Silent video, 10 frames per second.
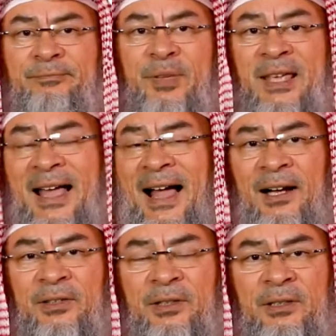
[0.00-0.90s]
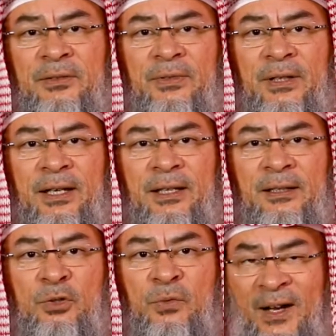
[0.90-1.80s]
be active
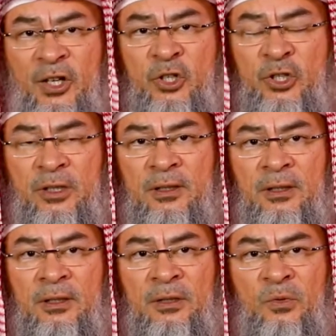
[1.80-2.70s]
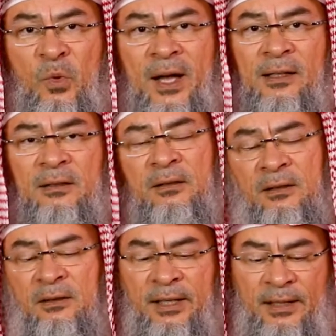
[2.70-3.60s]
and to function well,
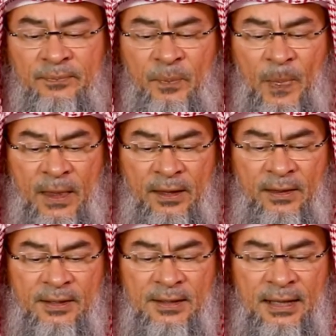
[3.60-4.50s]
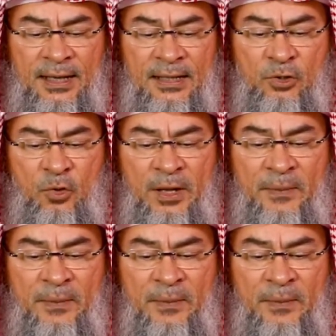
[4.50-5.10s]
then this has no